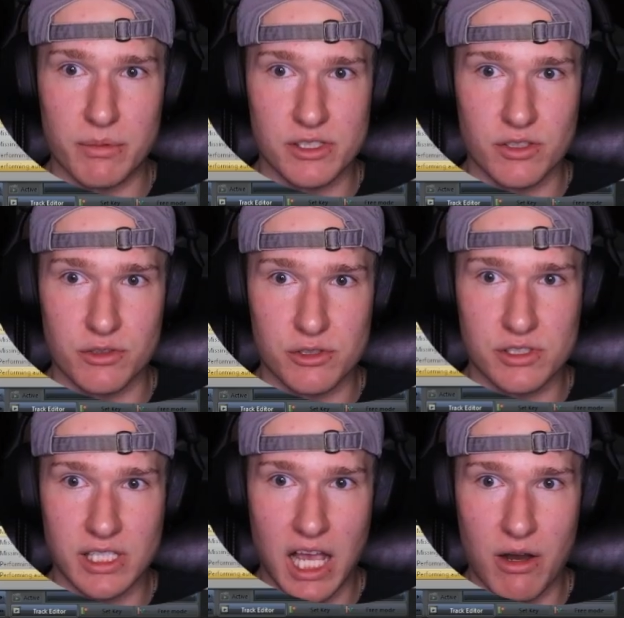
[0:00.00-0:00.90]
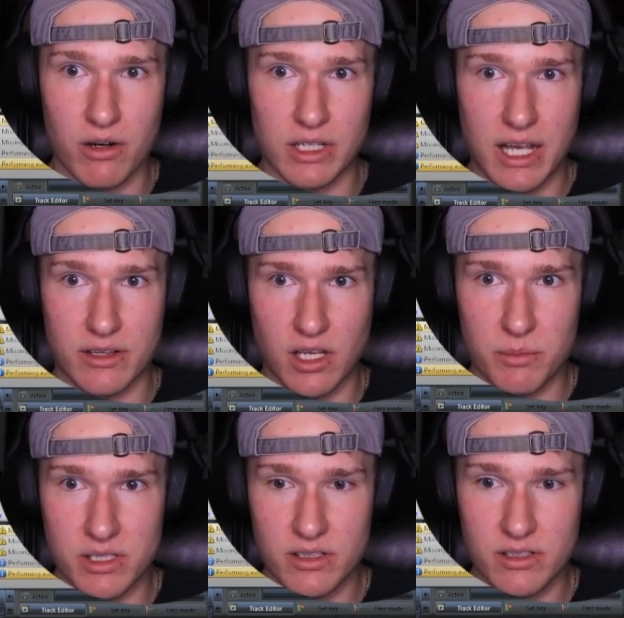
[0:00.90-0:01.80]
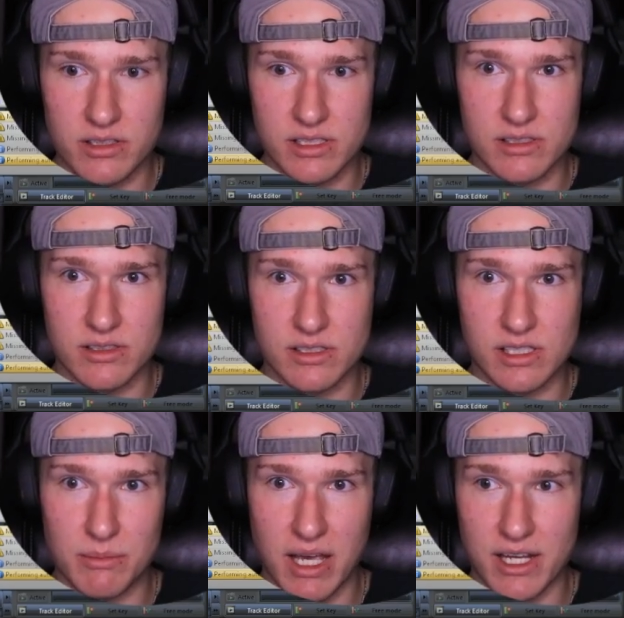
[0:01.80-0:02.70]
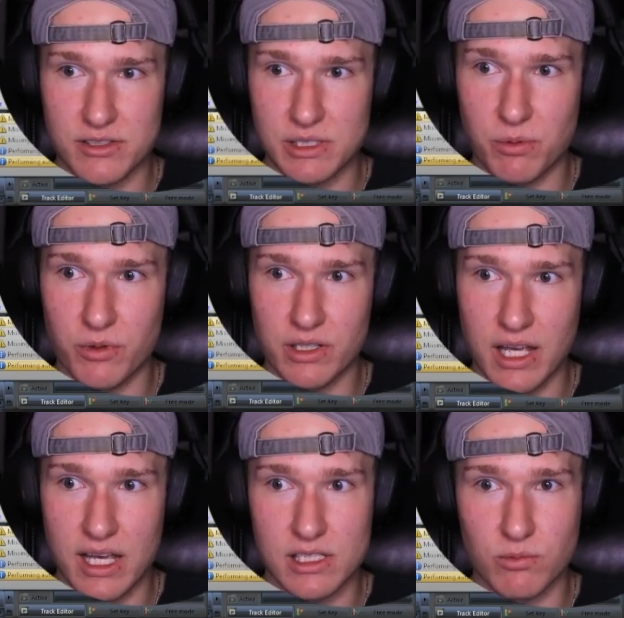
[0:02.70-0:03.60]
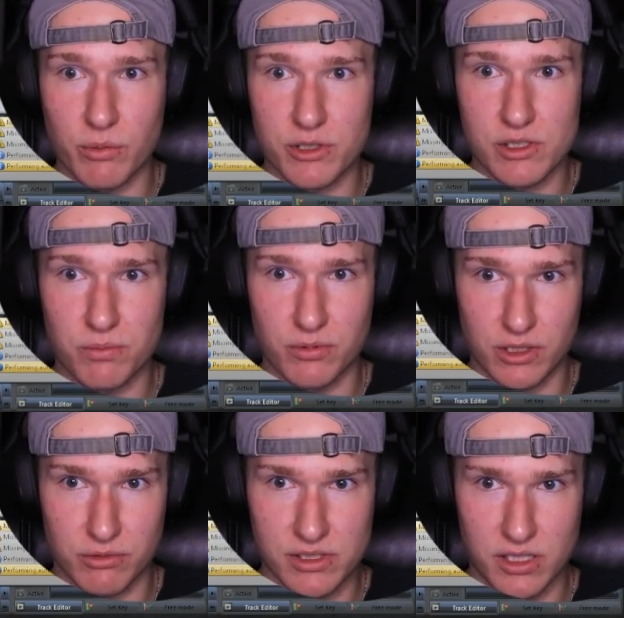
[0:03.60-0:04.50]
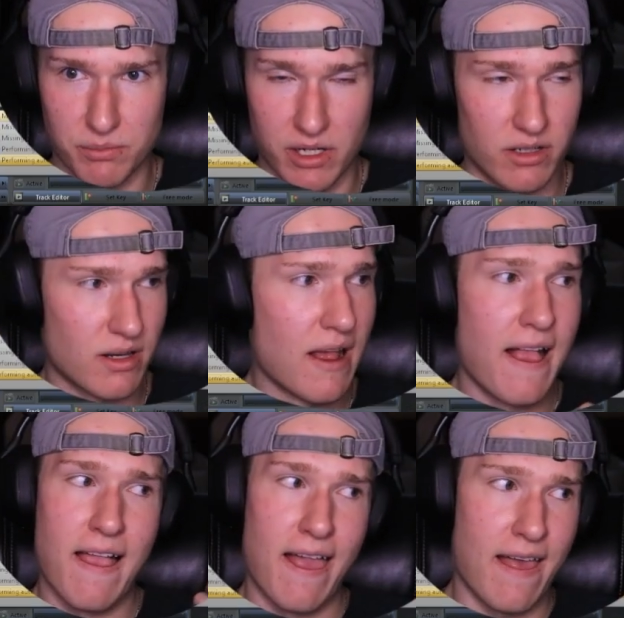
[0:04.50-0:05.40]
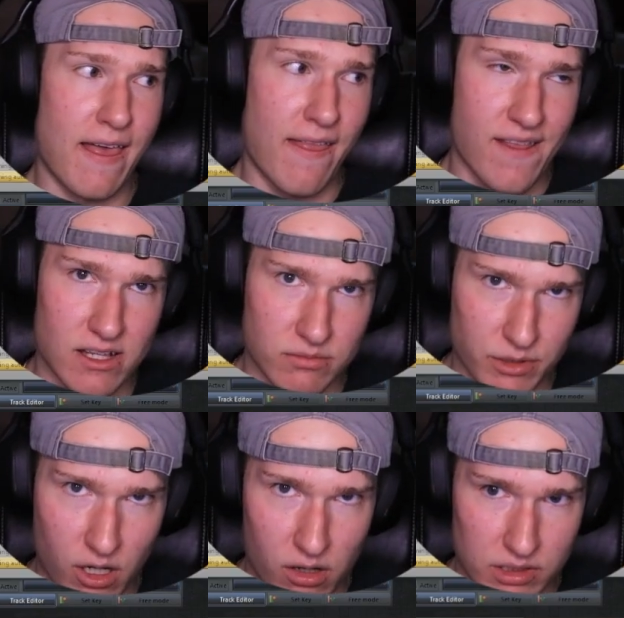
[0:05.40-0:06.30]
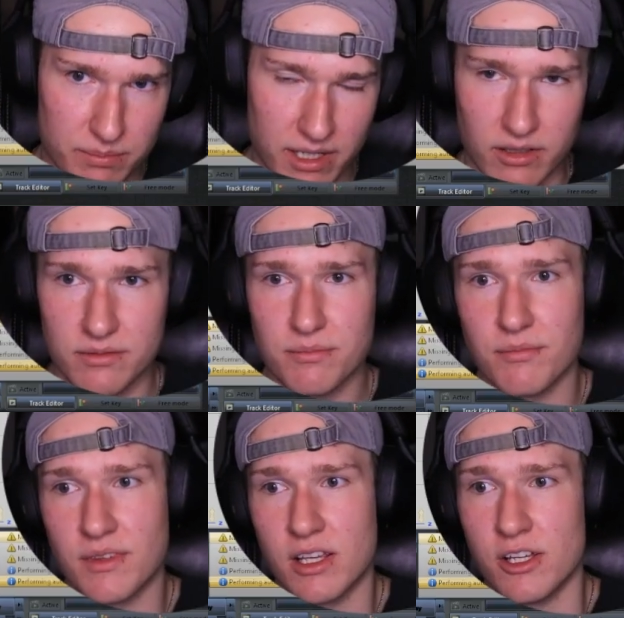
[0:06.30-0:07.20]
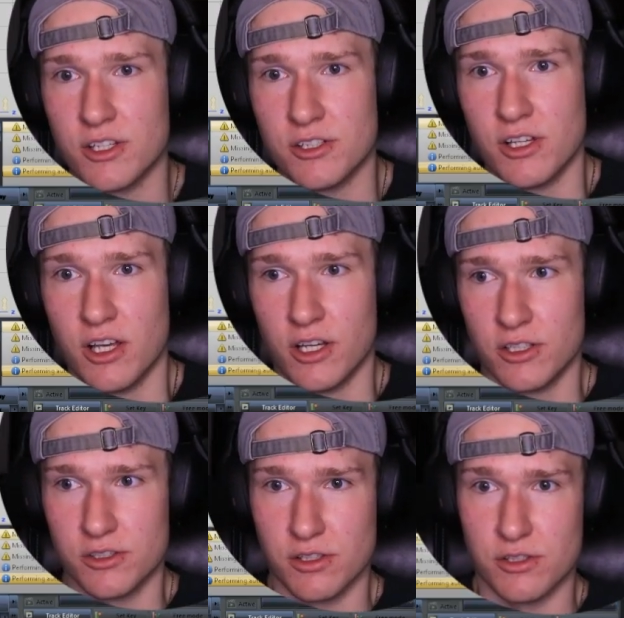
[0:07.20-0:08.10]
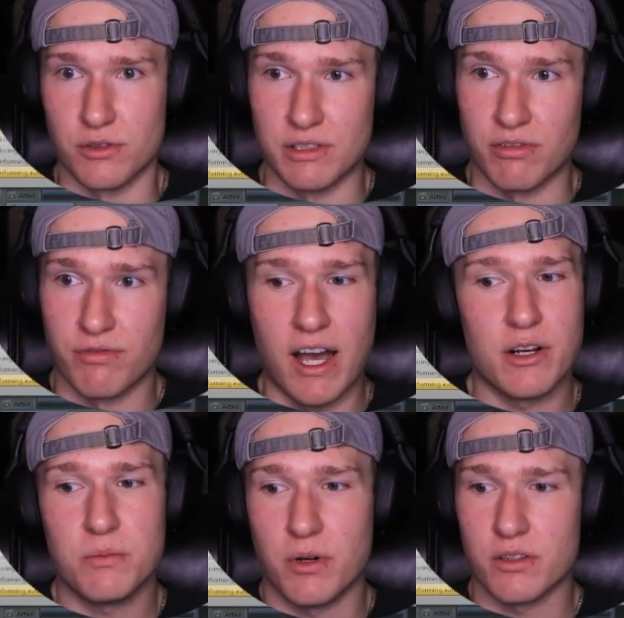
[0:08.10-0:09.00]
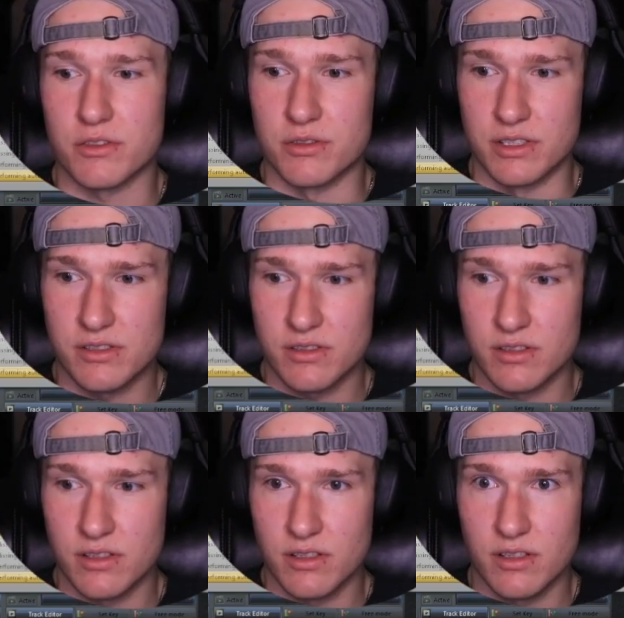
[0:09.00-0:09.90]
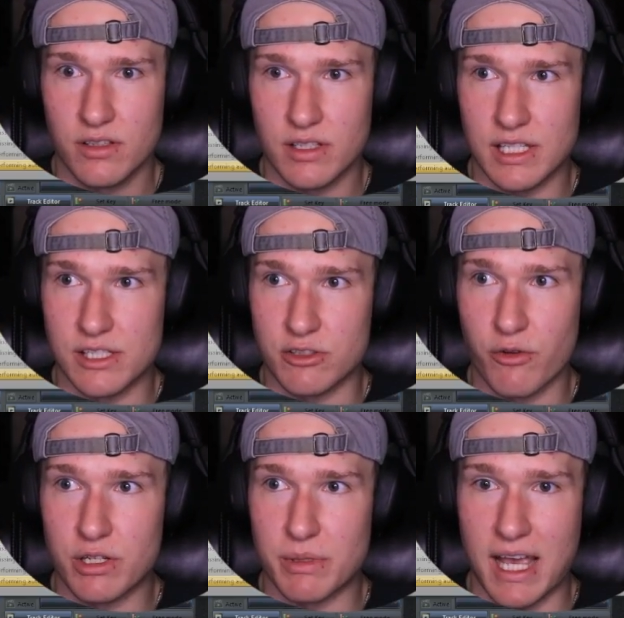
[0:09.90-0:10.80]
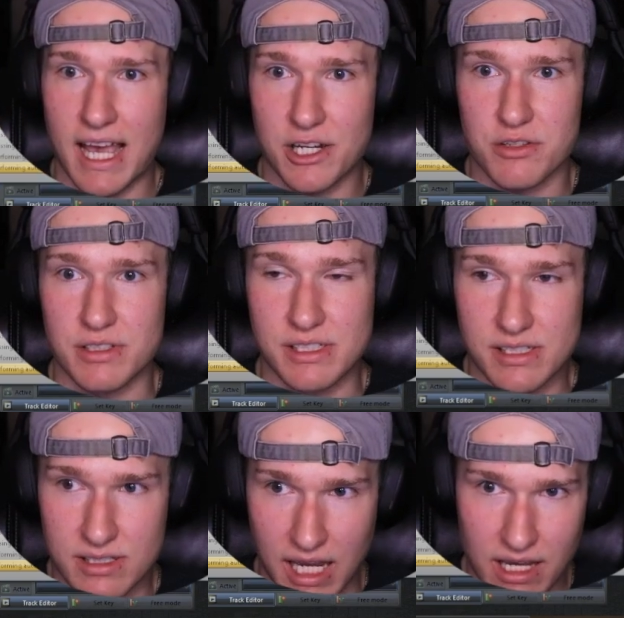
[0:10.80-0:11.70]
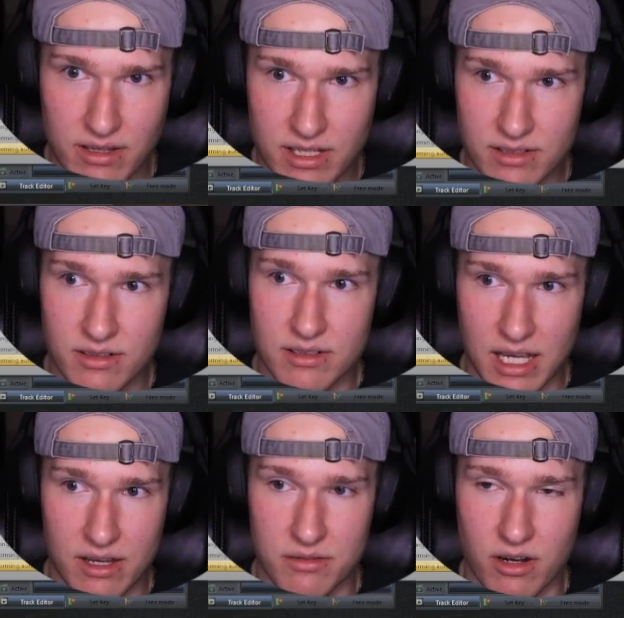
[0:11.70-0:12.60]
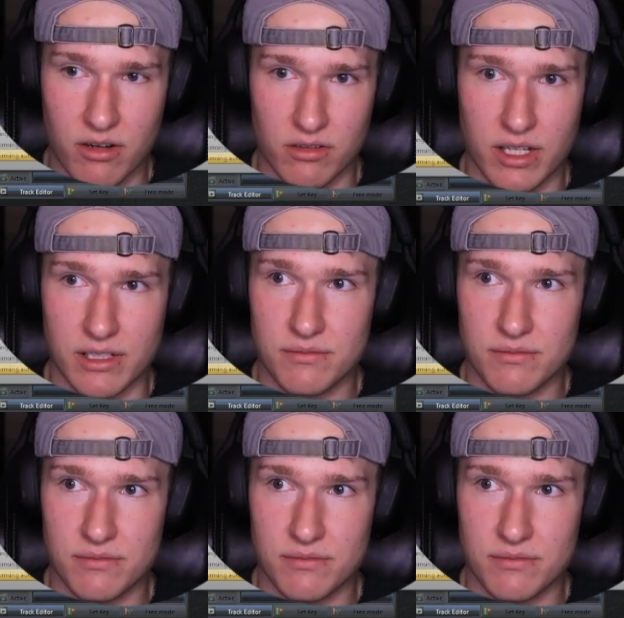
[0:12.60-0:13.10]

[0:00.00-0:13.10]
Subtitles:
So do you see how our dummy is the same axis point as where we just clicked reset the parent? That's what we call it, the parent. So the final part to this is going to be actually scaling down our light.